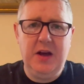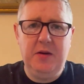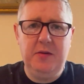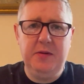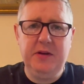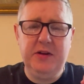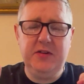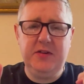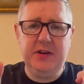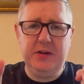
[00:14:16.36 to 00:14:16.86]

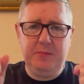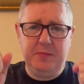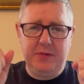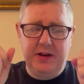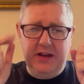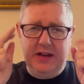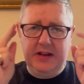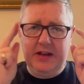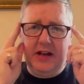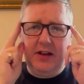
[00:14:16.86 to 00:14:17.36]
Because
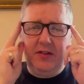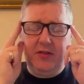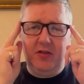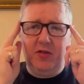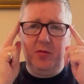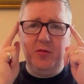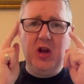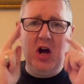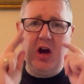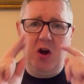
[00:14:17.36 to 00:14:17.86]
it gets
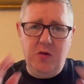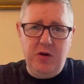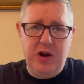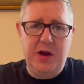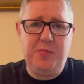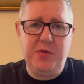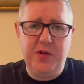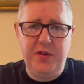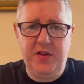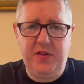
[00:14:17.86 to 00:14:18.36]
us nowhere,
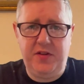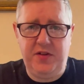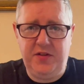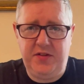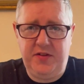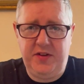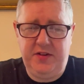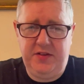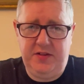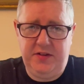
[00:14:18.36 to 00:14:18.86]
brothers and
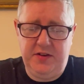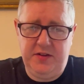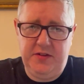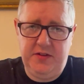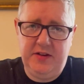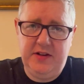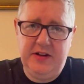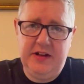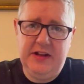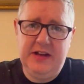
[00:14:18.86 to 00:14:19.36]
sisters.
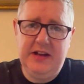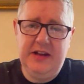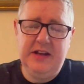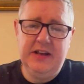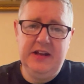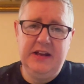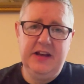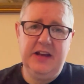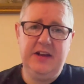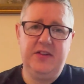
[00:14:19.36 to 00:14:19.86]

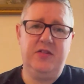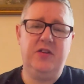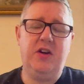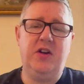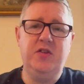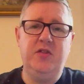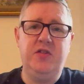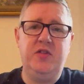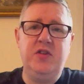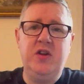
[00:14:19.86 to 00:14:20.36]
It's
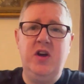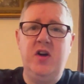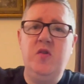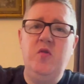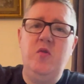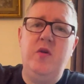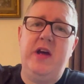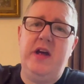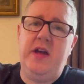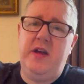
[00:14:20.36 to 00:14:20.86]
gotten us
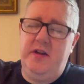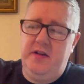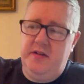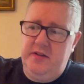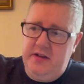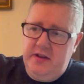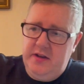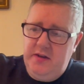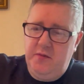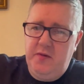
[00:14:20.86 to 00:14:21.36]
nowhere
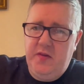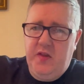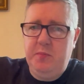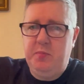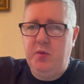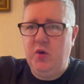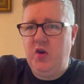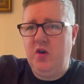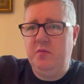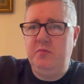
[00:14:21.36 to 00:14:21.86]
with the
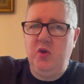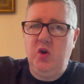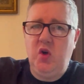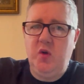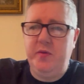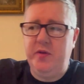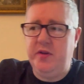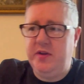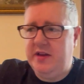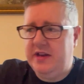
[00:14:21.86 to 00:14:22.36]
Book of
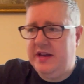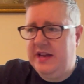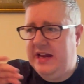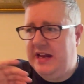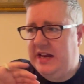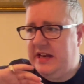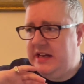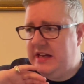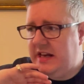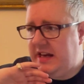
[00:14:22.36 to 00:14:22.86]
Mormon
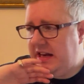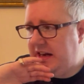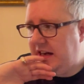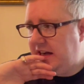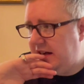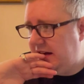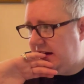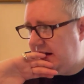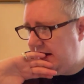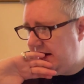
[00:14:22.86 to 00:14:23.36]

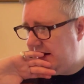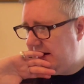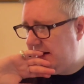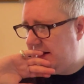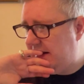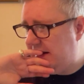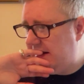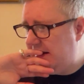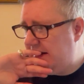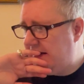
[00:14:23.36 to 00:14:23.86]
in
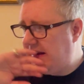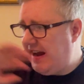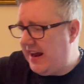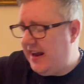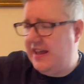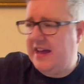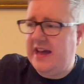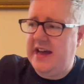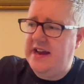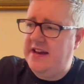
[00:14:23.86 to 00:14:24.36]

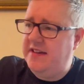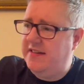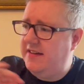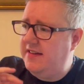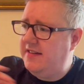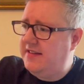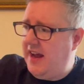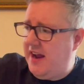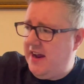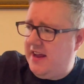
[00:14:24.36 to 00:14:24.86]
decades
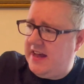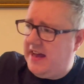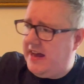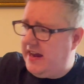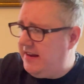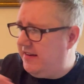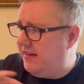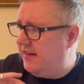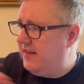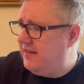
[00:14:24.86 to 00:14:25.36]
and
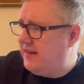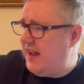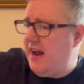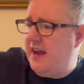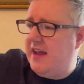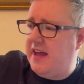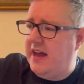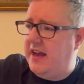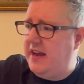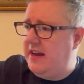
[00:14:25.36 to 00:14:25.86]
decades and
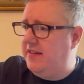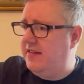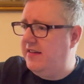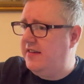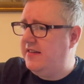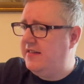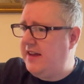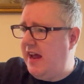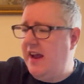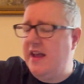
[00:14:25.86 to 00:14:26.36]
decades
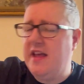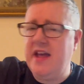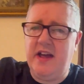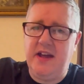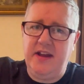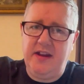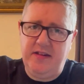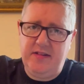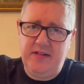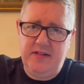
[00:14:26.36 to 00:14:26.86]
and
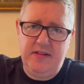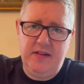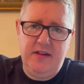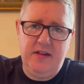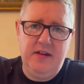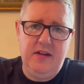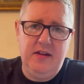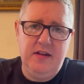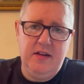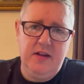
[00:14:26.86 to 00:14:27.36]
decades.
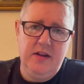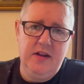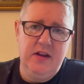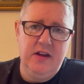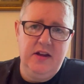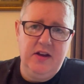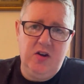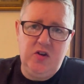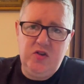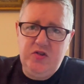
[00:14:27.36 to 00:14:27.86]

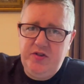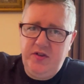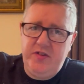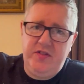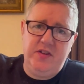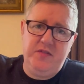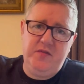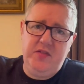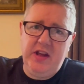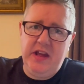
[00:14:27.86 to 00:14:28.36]

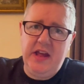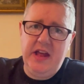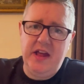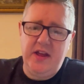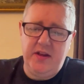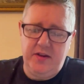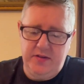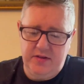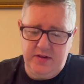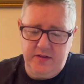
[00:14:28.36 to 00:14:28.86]
Hundreds of
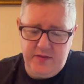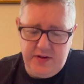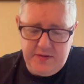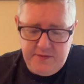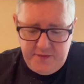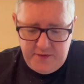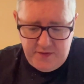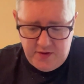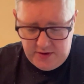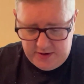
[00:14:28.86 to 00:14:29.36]
years of
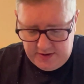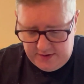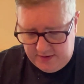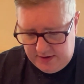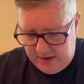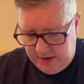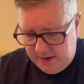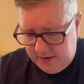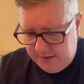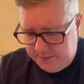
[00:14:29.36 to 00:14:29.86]

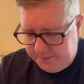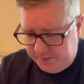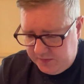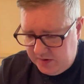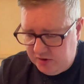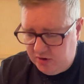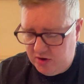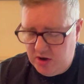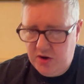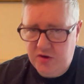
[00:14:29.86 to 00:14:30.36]
infighting.
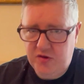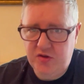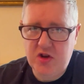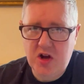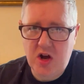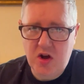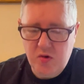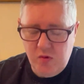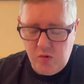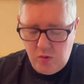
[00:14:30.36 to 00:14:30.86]
It's got us
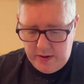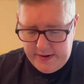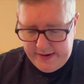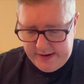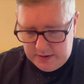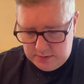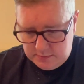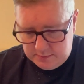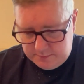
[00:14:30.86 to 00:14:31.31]
nowhere.